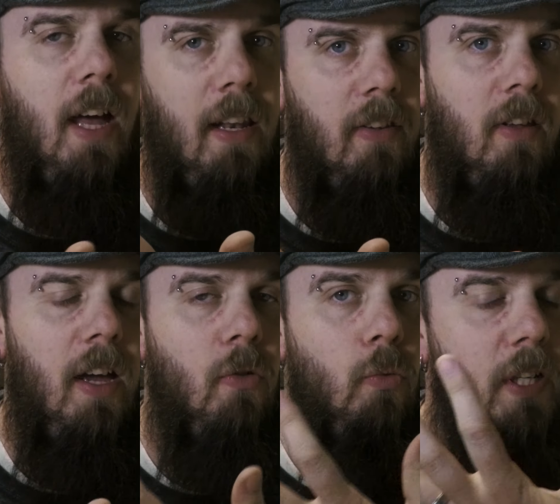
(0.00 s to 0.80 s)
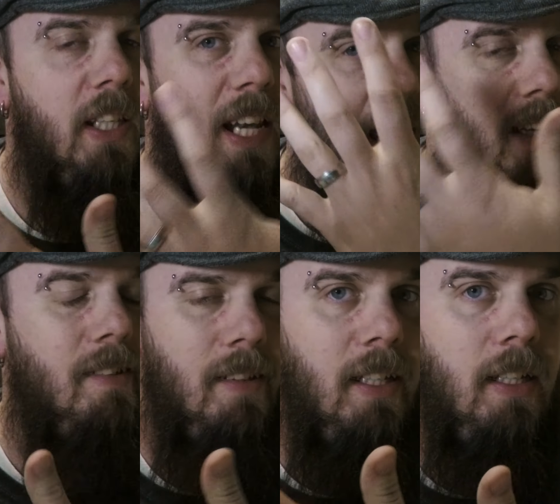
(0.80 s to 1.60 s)
that side really
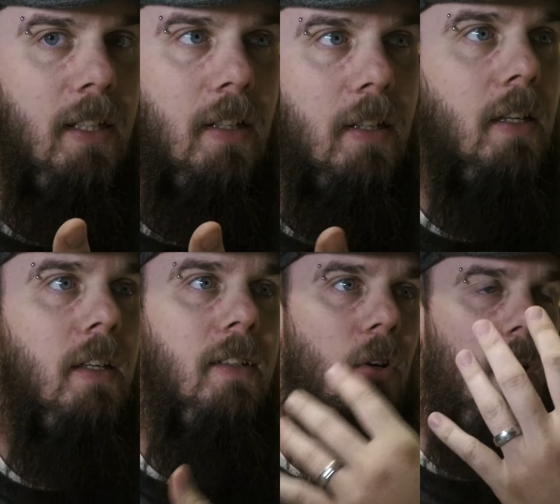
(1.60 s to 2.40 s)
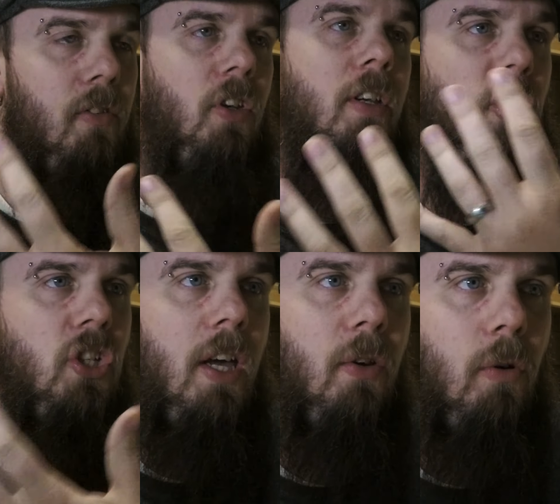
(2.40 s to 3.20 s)
nicely. You don't have a ton of
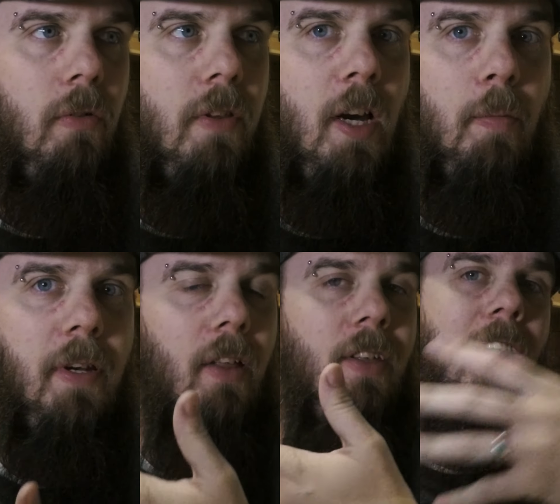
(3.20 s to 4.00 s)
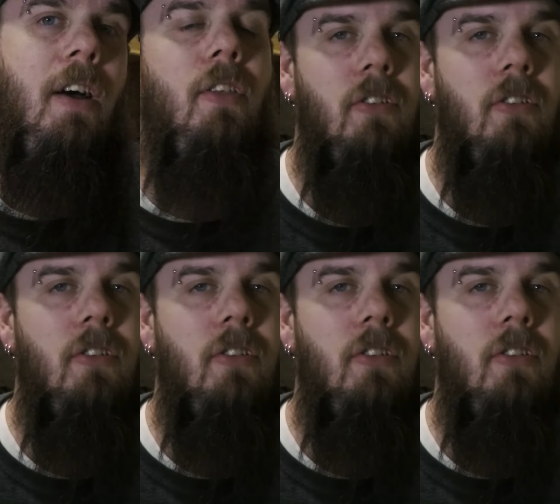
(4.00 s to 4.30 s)
shadow over there, but now the other